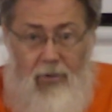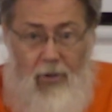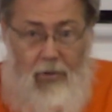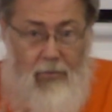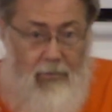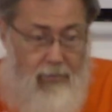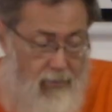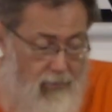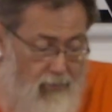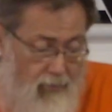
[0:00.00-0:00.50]
No?
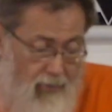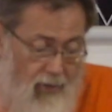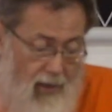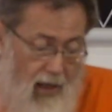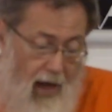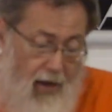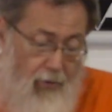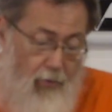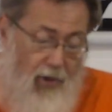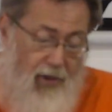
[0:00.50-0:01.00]

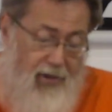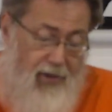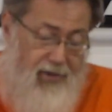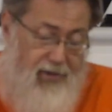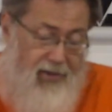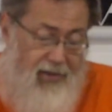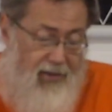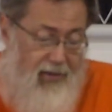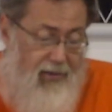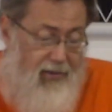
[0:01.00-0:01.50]
I
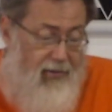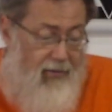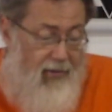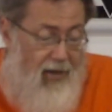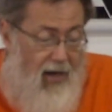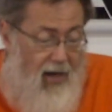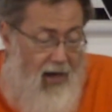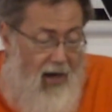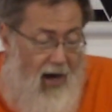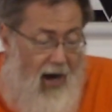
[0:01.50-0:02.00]
was
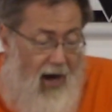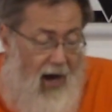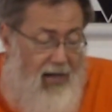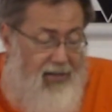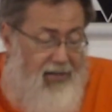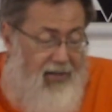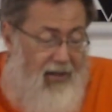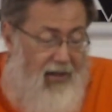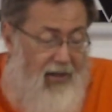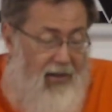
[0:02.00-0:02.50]

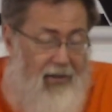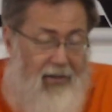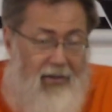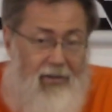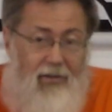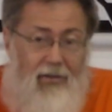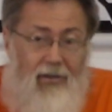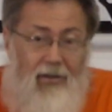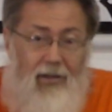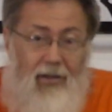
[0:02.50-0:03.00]

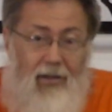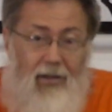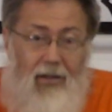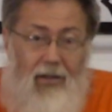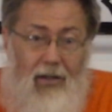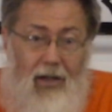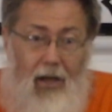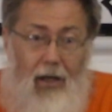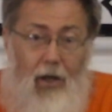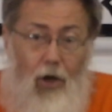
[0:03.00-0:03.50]
asking
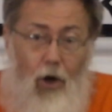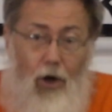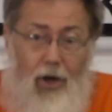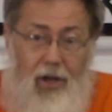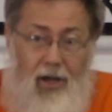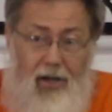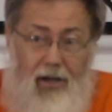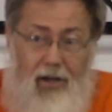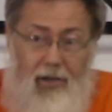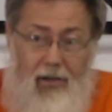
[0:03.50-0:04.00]
a
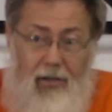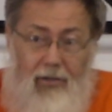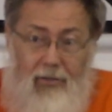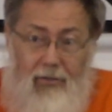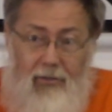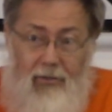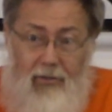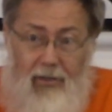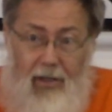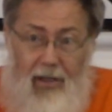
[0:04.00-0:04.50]
lawyer,
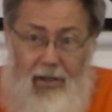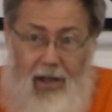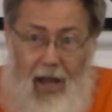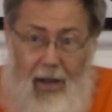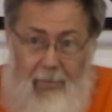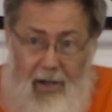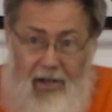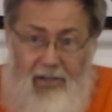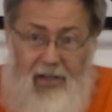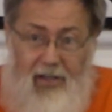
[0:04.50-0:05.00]
and
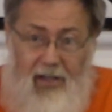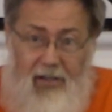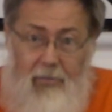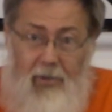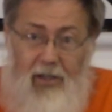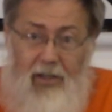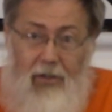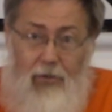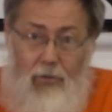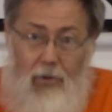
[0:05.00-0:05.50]
I must
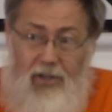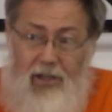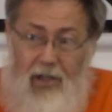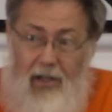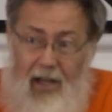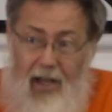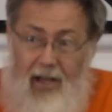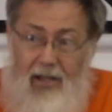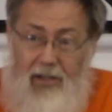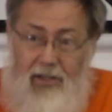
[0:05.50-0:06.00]
admit it was a
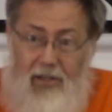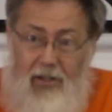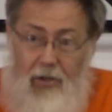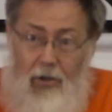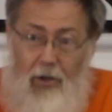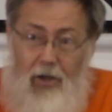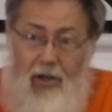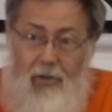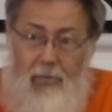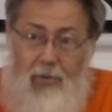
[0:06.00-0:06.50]
lazy
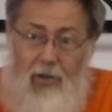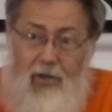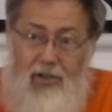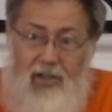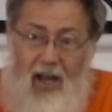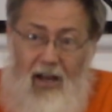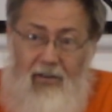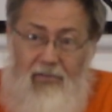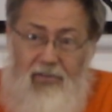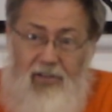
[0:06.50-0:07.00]
lawyer,
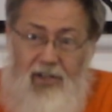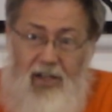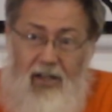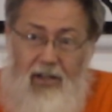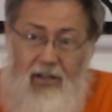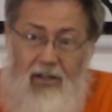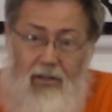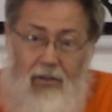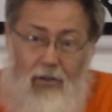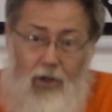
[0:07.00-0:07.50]
because I've
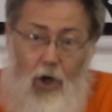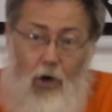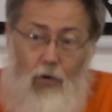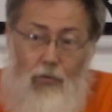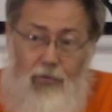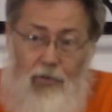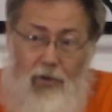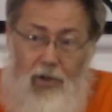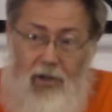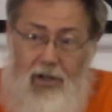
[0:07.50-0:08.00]
seen
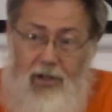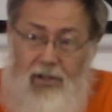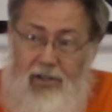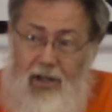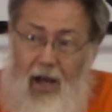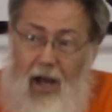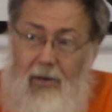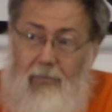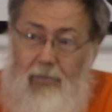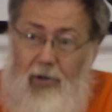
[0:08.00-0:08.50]
gophers,
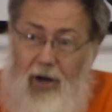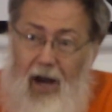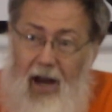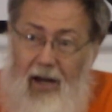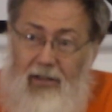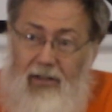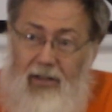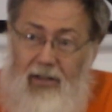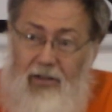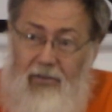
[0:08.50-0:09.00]

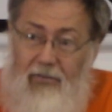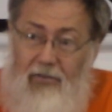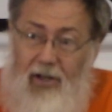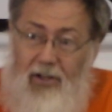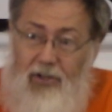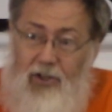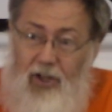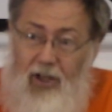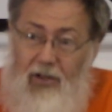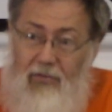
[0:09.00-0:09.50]
hyperactive
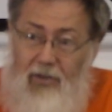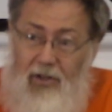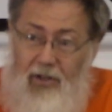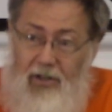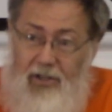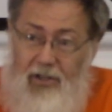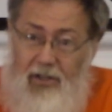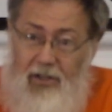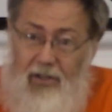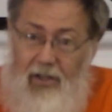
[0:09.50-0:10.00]

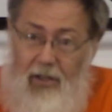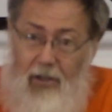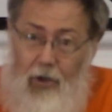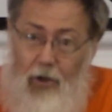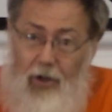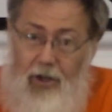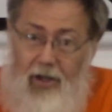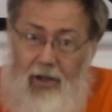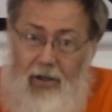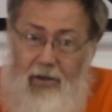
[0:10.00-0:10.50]
achievers in the
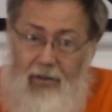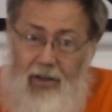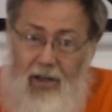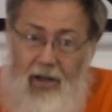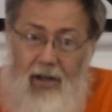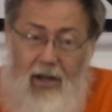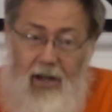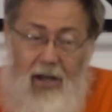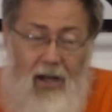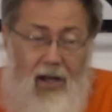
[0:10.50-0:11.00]
lawyer
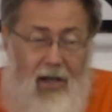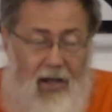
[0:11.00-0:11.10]
thing,